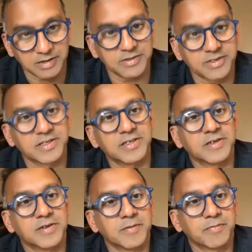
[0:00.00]
cloud,
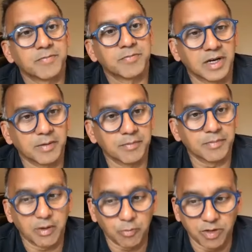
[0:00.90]

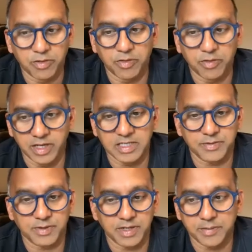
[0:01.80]
with
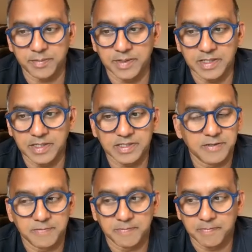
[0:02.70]
the end-to-end
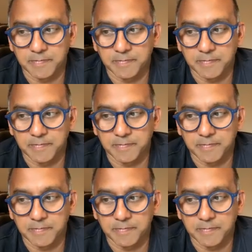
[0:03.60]
capability.